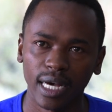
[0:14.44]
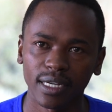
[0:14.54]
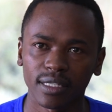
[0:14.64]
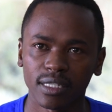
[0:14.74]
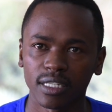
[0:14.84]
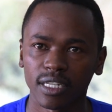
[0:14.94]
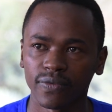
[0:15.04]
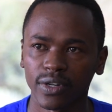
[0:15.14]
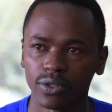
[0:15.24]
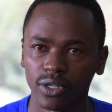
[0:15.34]
accelerated
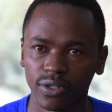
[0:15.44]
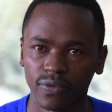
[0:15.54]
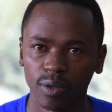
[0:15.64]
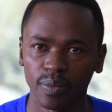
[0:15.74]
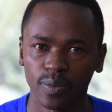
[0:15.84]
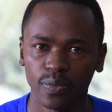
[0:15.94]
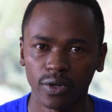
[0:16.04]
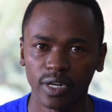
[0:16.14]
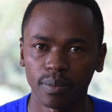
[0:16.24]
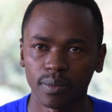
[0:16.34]
value chain development
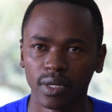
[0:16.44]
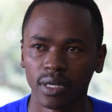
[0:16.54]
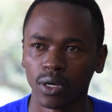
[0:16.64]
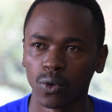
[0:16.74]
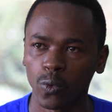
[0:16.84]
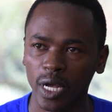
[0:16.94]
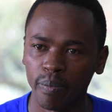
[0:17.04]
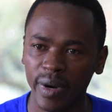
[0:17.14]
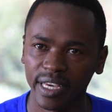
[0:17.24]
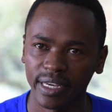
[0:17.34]
program
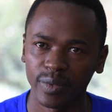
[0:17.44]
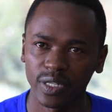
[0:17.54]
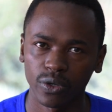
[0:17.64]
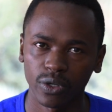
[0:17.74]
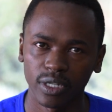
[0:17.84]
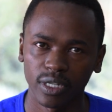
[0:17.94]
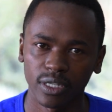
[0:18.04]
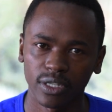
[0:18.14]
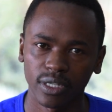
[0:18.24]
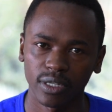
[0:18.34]
whereby I've been
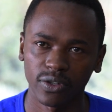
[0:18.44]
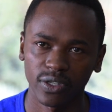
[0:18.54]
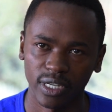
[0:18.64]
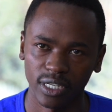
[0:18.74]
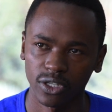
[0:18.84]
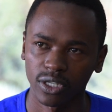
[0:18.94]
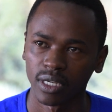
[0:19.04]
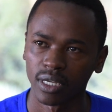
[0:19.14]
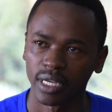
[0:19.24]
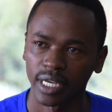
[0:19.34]
coordinating research,
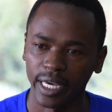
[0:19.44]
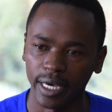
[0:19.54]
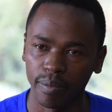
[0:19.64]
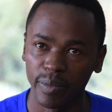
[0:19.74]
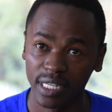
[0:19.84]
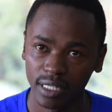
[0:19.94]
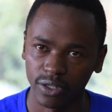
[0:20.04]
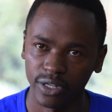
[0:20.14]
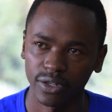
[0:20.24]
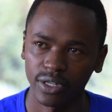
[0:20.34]
mainly
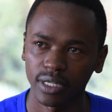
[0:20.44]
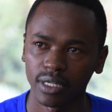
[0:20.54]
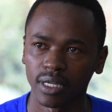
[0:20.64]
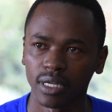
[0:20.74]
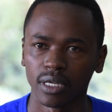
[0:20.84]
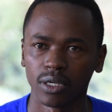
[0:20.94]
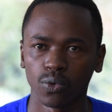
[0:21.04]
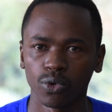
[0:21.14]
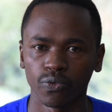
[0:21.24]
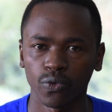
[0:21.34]
in dairy.
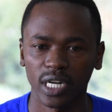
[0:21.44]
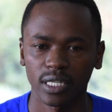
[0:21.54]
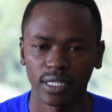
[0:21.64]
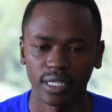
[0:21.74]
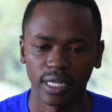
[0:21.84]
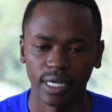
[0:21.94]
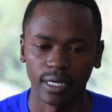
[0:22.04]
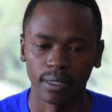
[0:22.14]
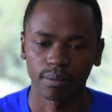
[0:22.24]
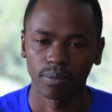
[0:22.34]
We've worked in
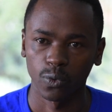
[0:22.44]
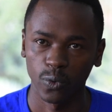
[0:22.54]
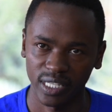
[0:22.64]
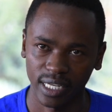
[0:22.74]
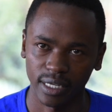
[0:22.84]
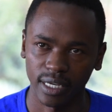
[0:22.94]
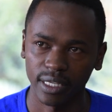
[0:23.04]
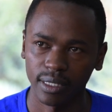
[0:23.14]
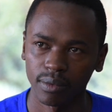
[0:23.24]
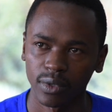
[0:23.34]
Western
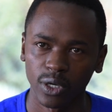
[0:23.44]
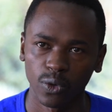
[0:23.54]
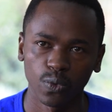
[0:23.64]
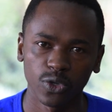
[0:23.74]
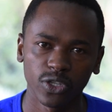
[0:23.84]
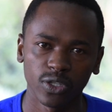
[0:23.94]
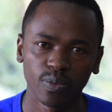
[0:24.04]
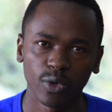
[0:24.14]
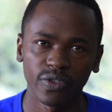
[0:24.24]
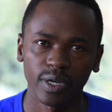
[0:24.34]
Kenya, which is
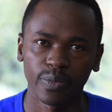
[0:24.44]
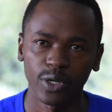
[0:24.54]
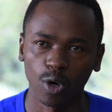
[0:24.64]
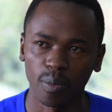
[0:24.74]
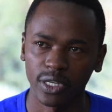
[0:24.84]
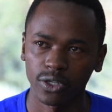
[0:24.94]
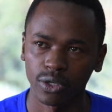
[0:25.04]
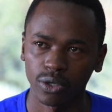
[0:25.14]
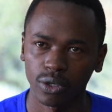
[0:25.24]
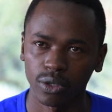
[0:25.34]
more of the
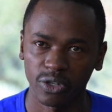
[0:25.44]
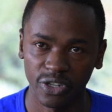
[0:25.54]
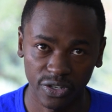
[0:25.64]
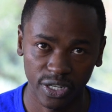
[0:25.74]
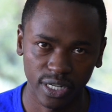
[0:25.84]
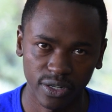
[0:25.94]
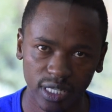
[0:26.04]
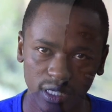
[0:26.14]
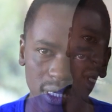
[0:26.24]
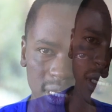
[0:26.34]
pre-commercial dairy areas.